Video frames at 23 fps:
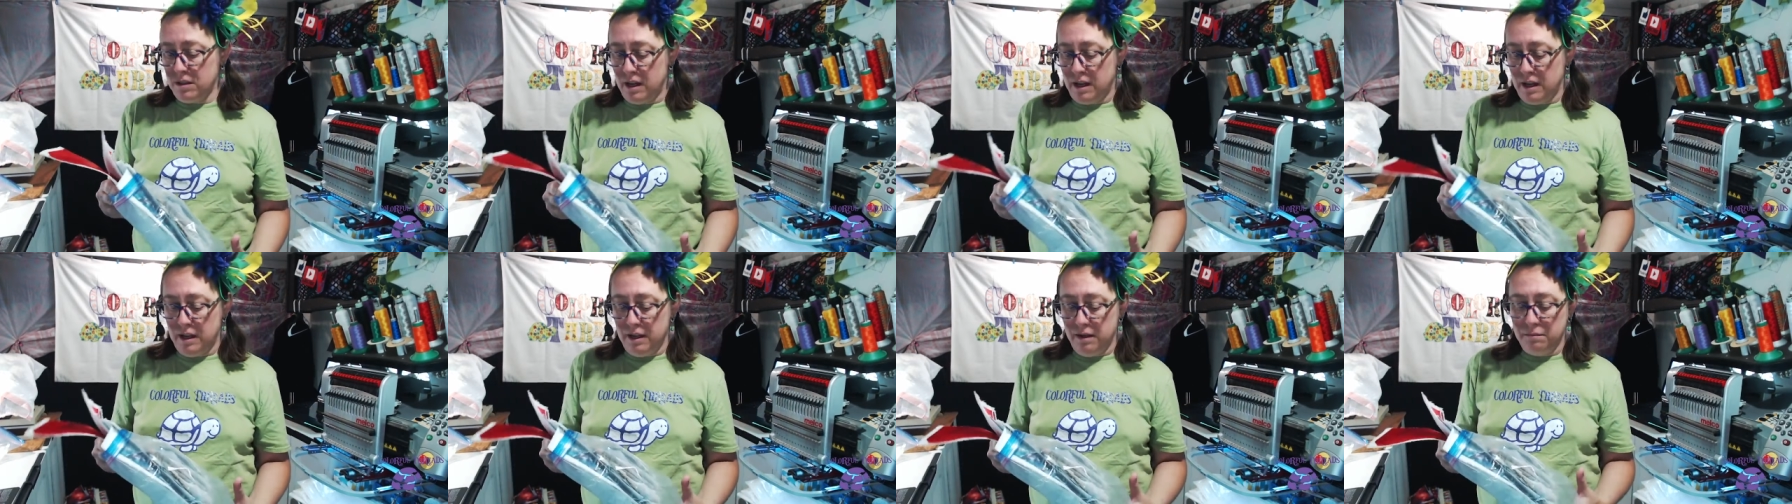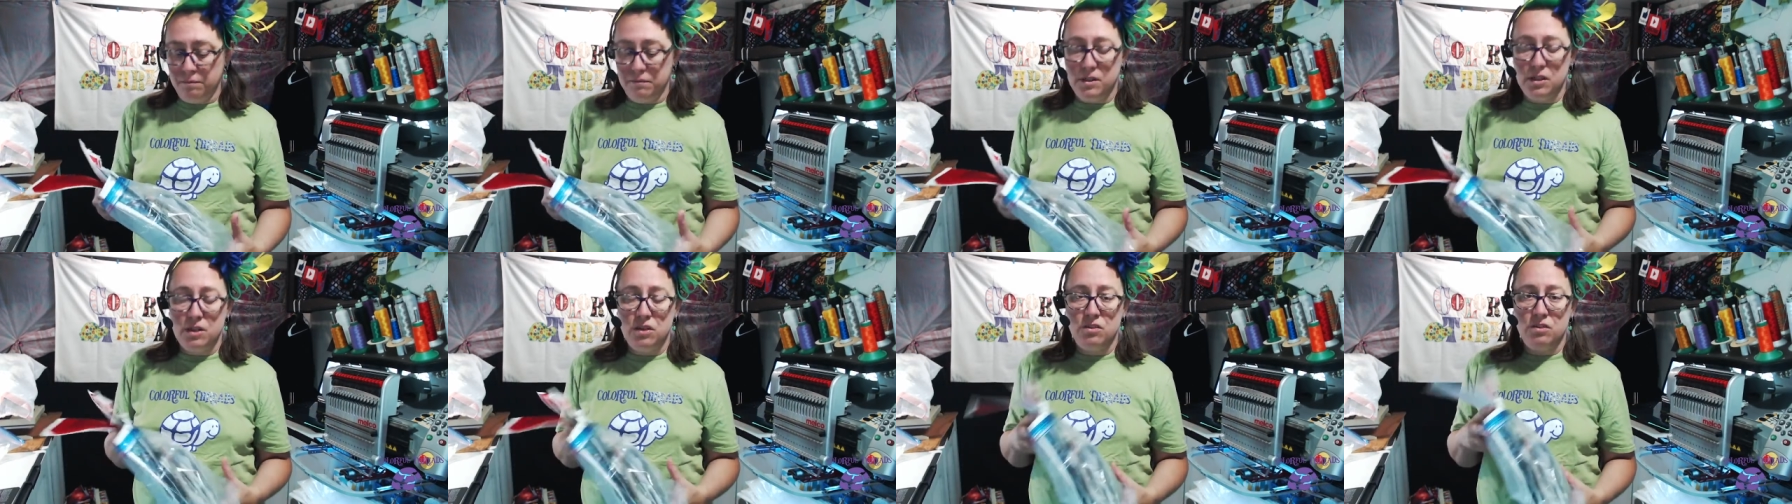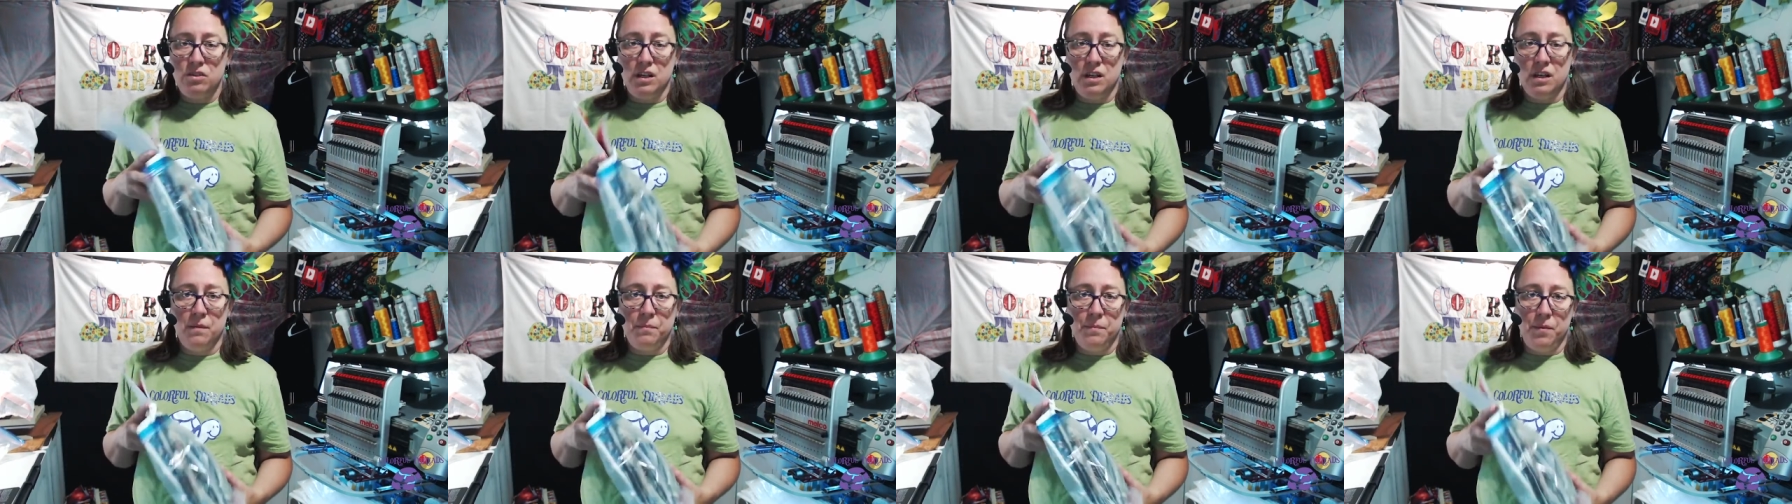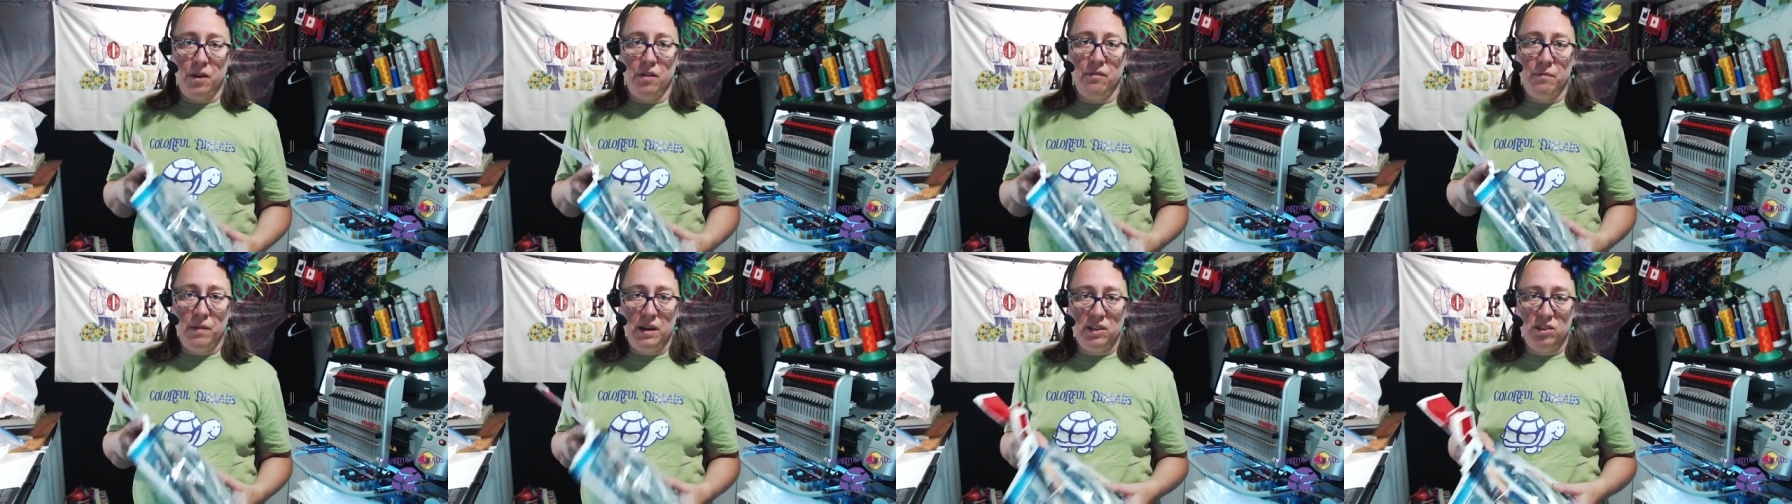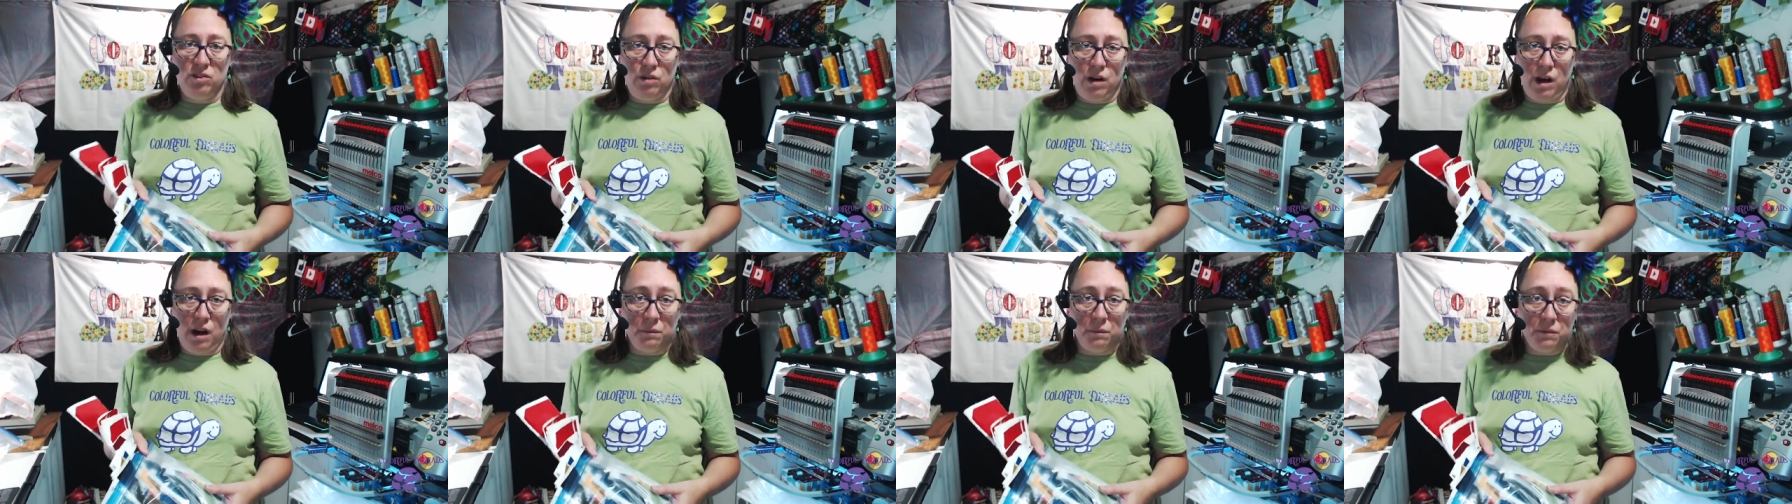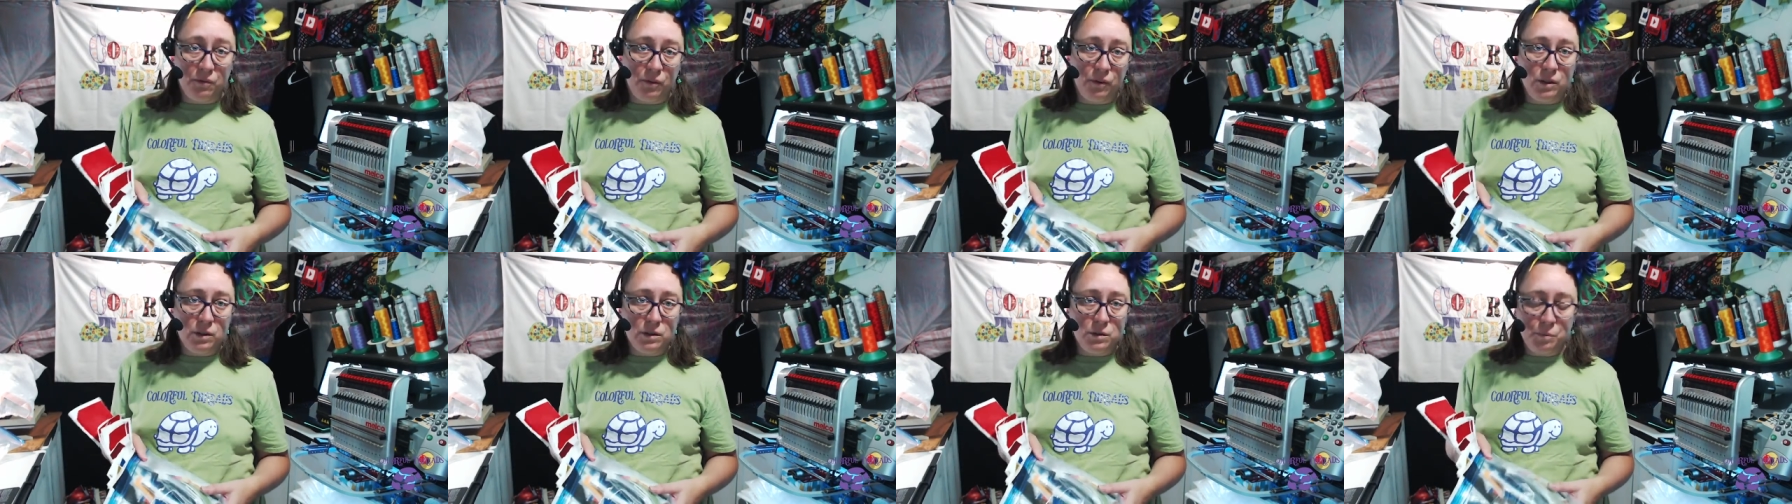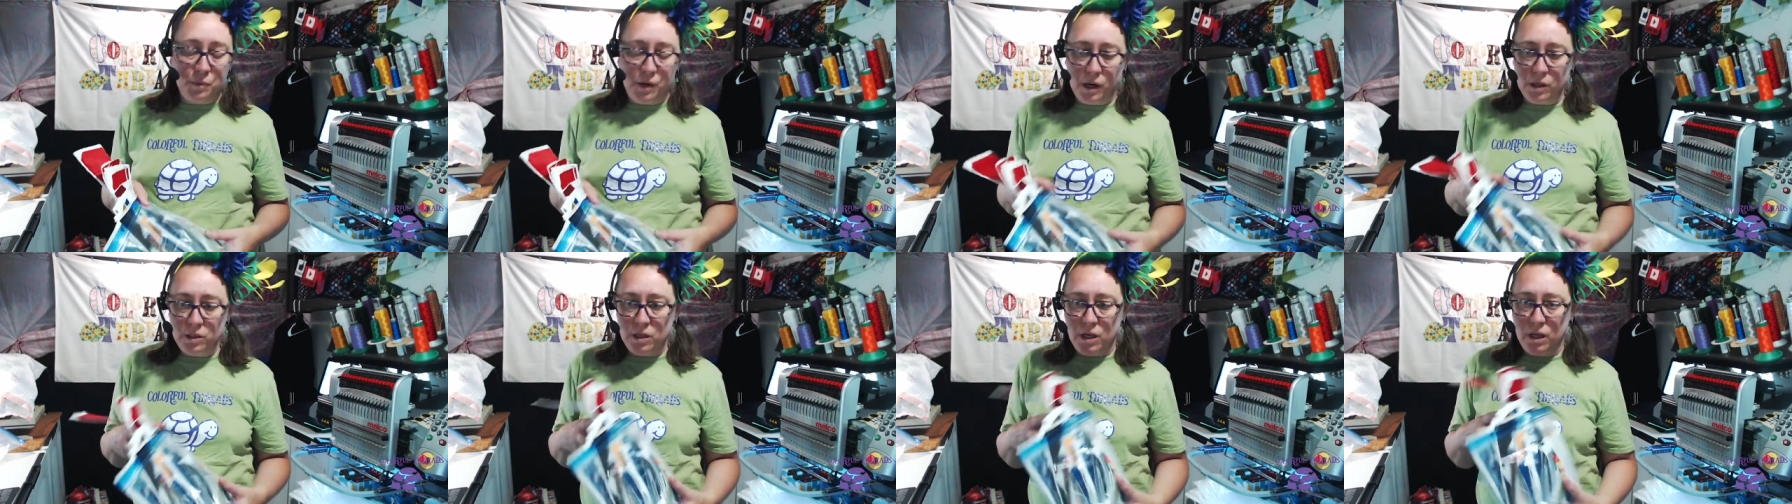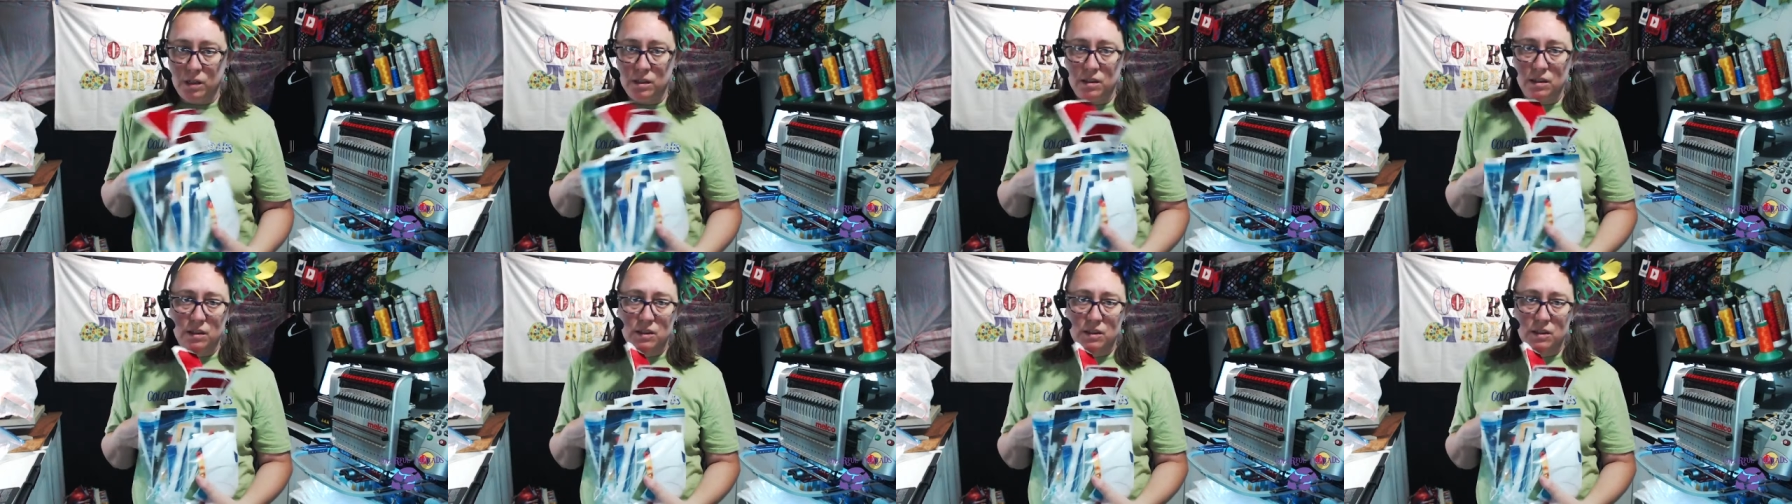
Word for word: I'm using up all my scraps for this project.